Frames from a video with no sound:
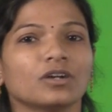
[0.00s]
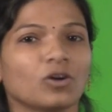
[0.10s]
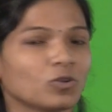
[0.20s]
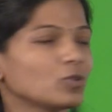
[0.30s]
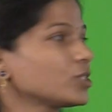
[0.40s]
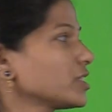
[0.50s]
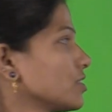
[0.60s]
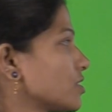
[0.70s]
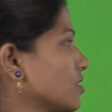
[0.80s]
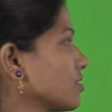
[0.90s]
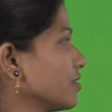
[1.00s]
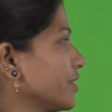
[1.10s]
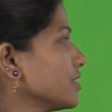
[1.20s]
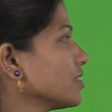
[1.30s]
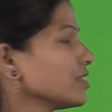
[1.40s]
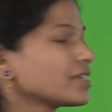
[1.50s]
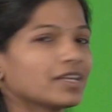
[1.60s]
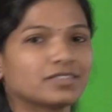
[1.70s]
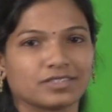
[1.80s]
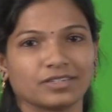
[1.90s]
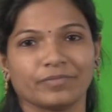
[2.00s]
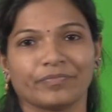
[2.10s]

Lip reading: oncogenesis, that is cancer,